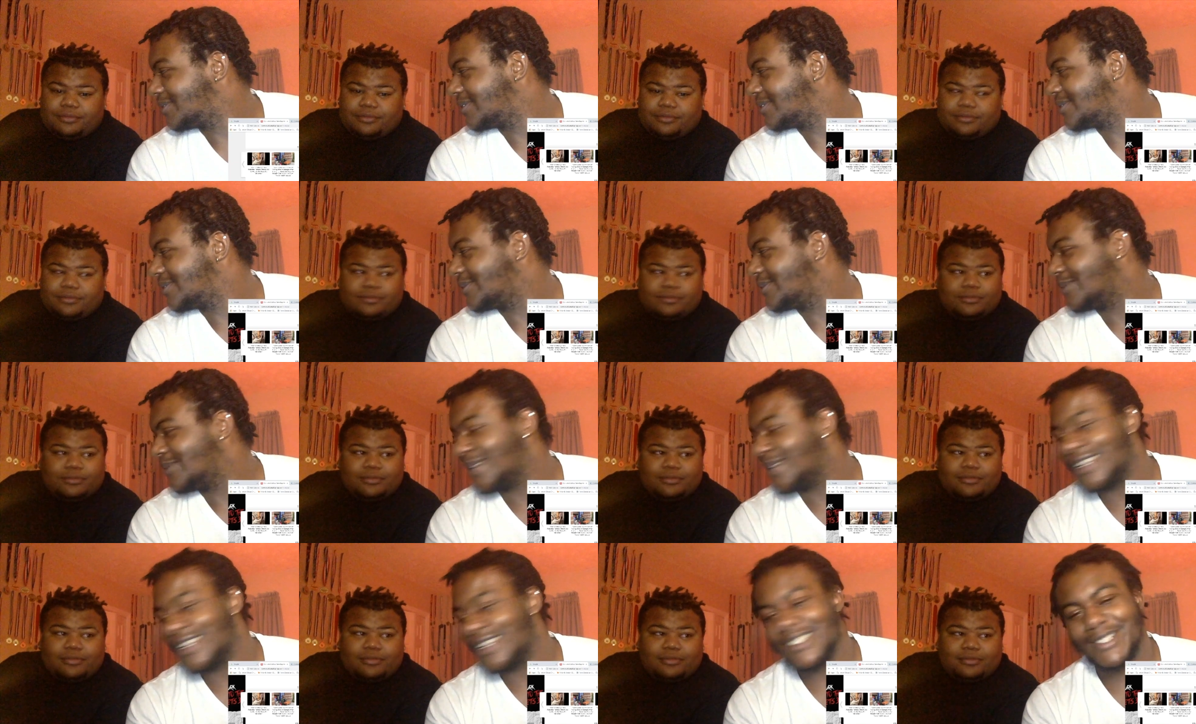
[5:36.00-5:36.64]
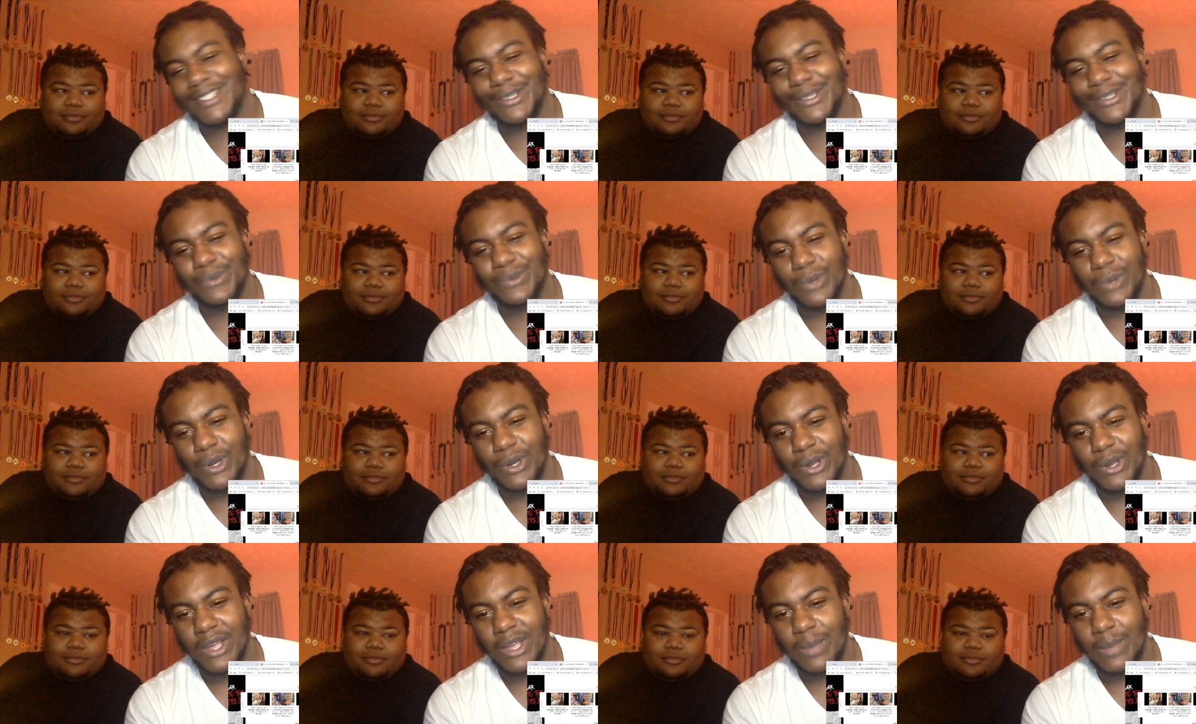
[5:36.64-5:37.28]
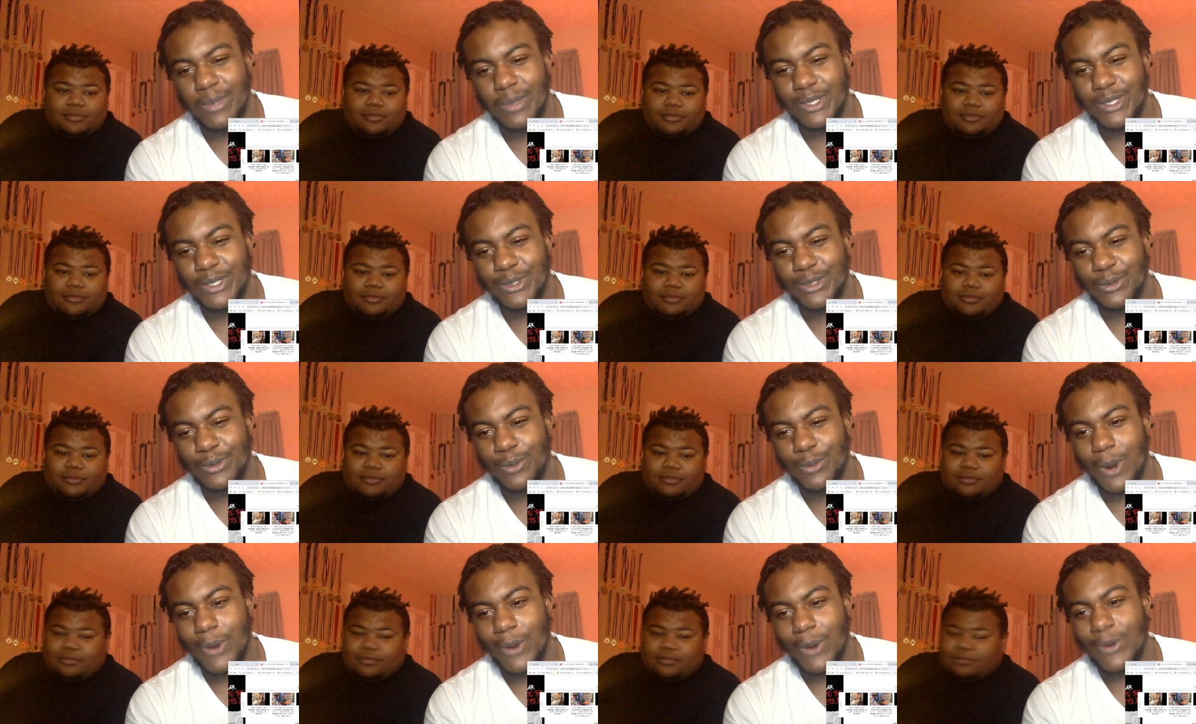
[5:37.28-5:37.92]
Speaker 1: What is this world coming to,
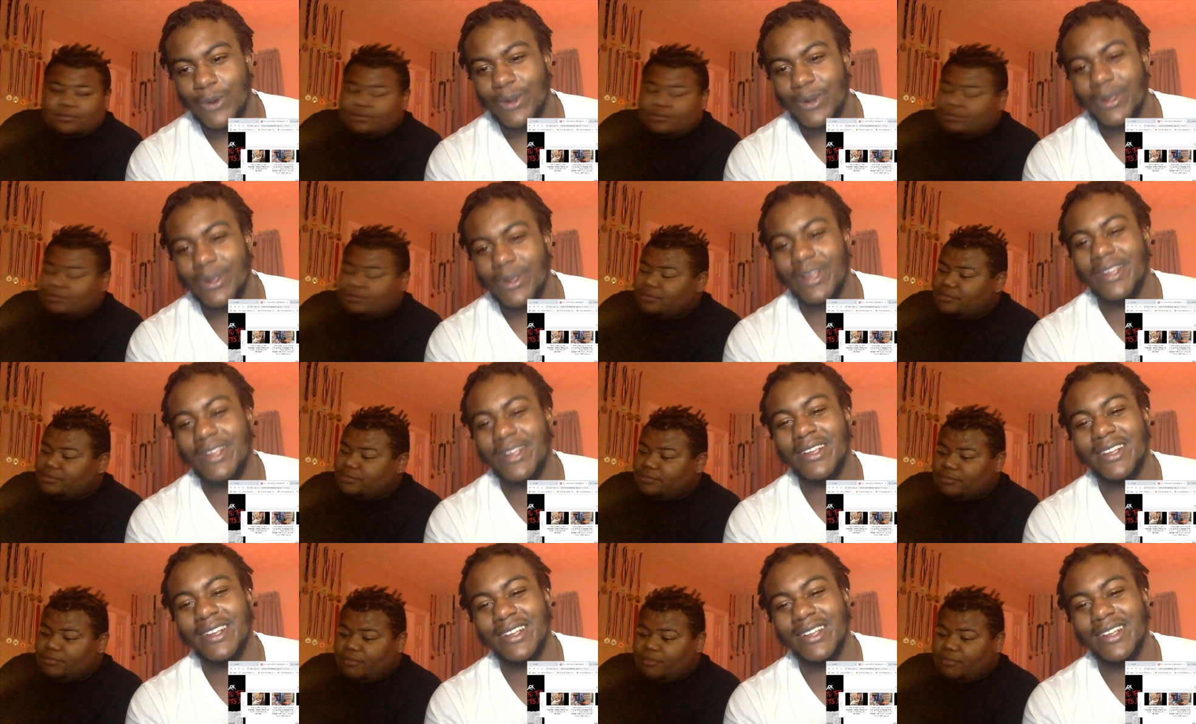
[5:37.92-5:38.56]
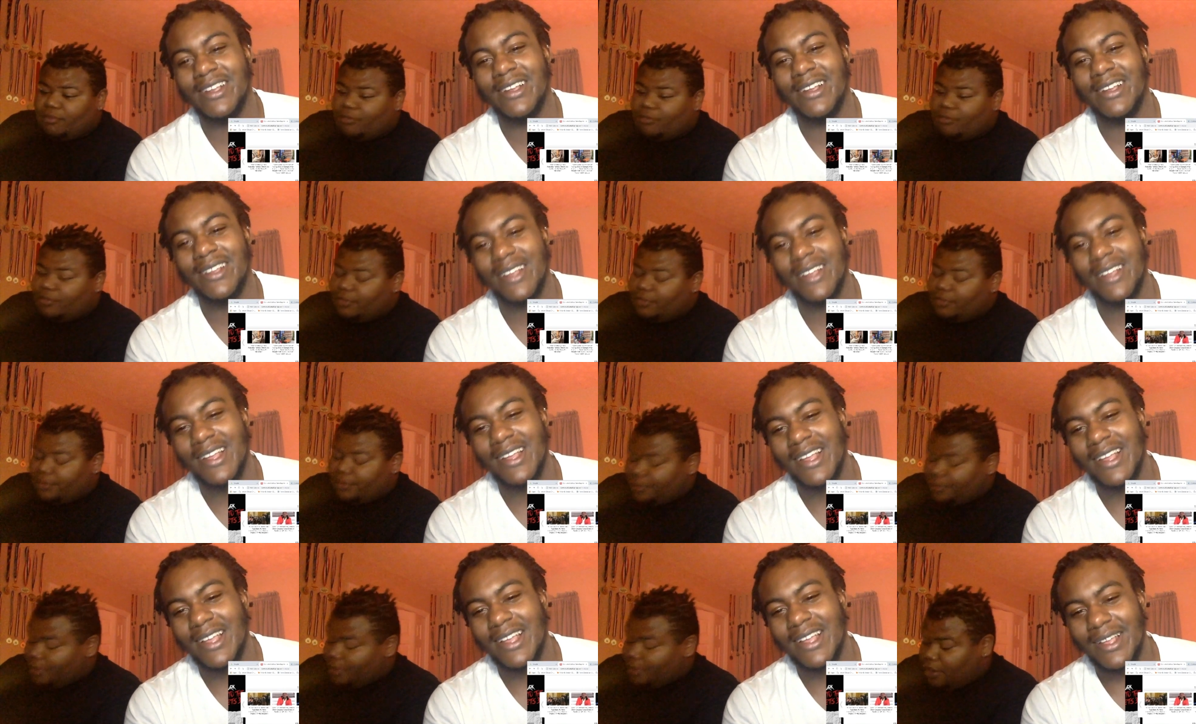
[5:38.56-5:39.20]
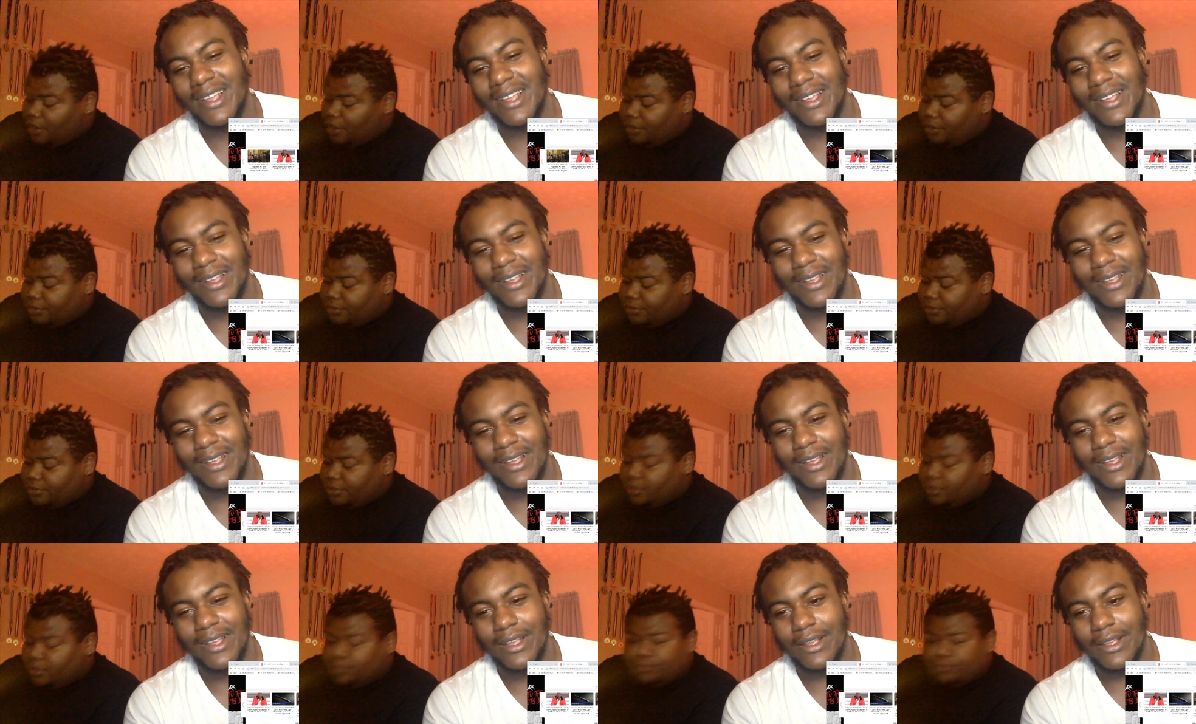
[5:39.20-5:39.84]
bro? I don't
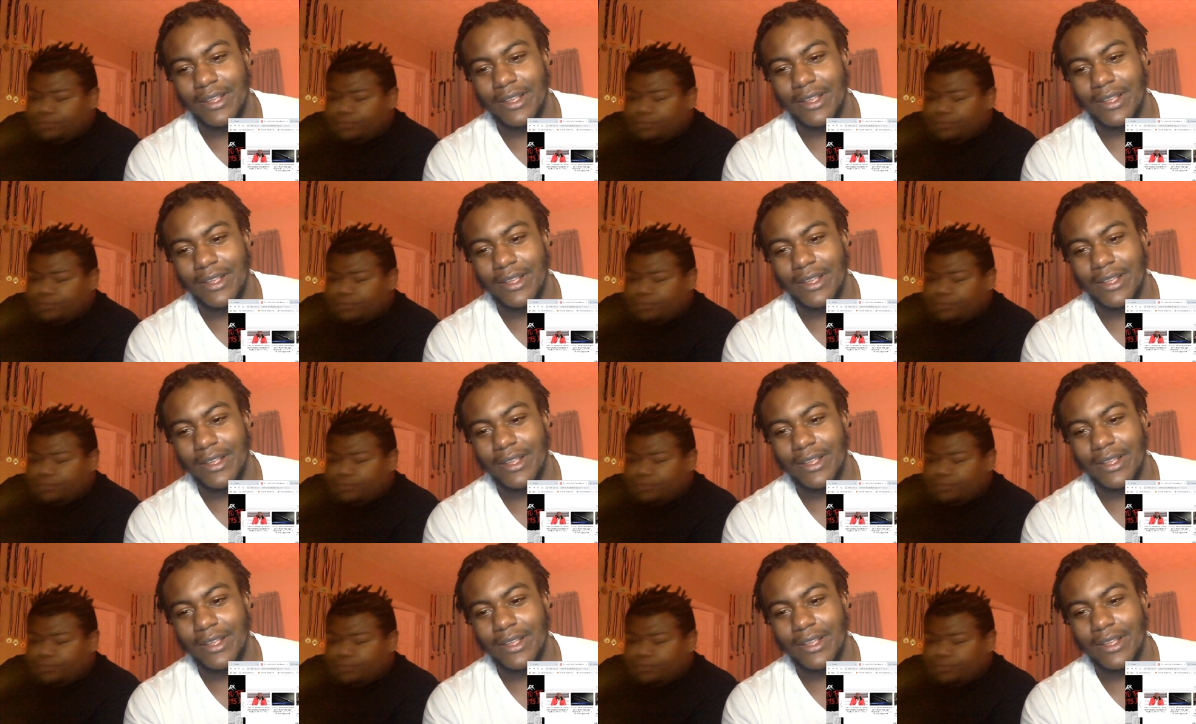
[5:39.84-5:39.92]
know.